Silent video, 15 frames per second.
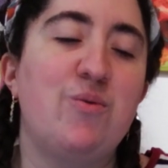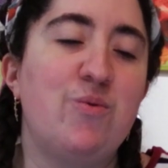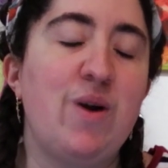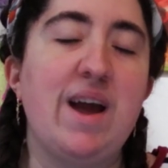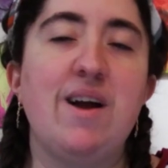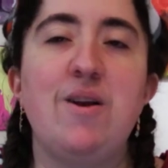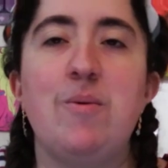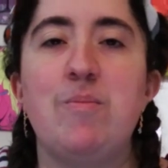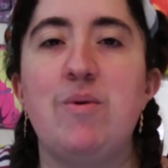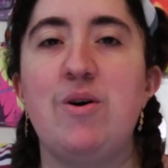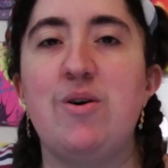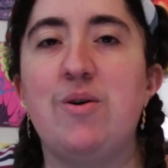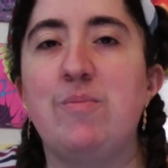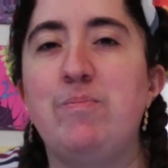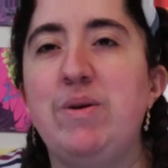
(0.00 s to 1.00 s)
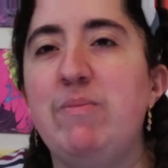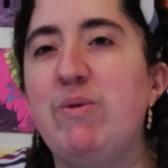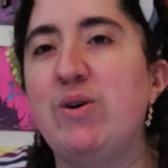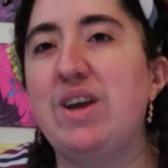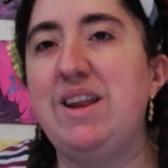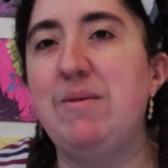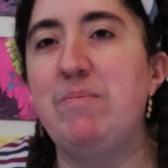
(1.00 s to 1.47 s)
Regular murder.
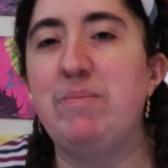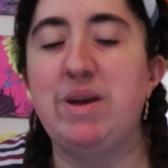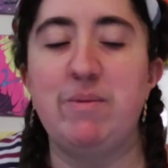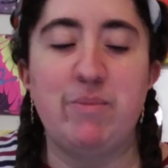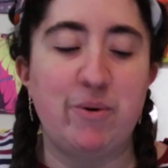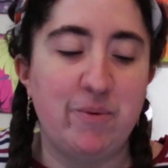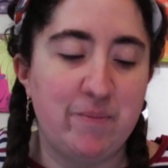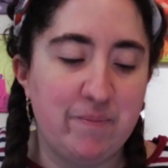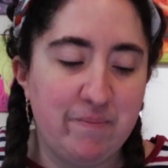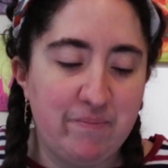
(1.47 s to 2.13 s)
People killing people.